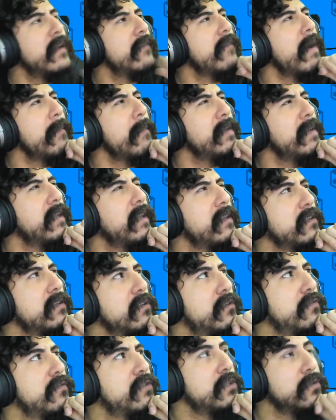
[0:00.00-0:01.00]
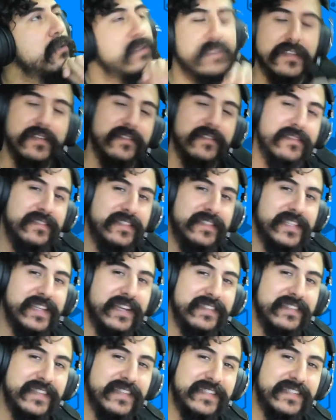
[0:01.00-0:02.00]
Find my daily dose of juice. See you
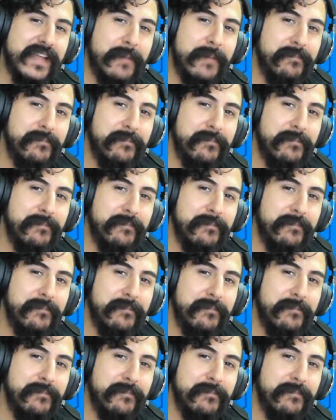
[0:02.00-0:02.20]
guys next time.